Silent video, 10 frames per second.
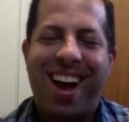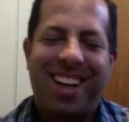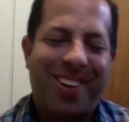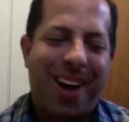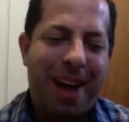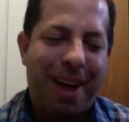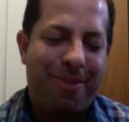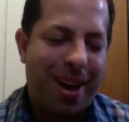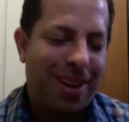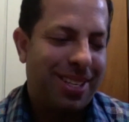So I
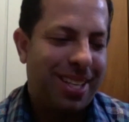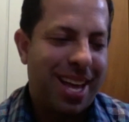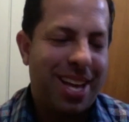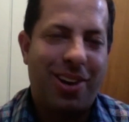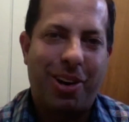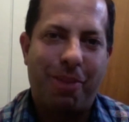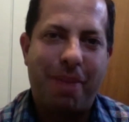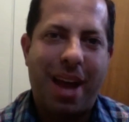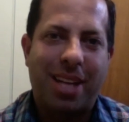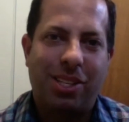found that your
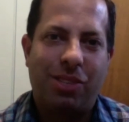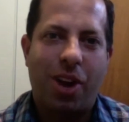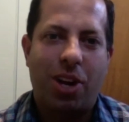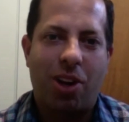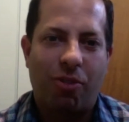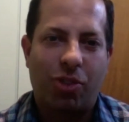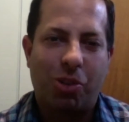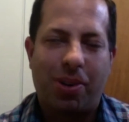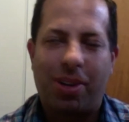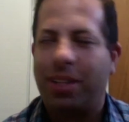mask is very
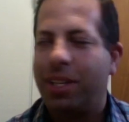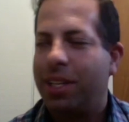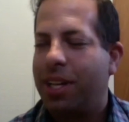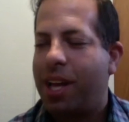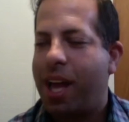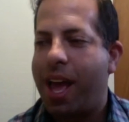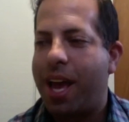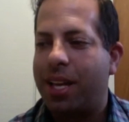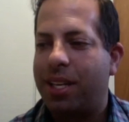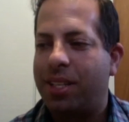comfortable,
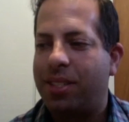and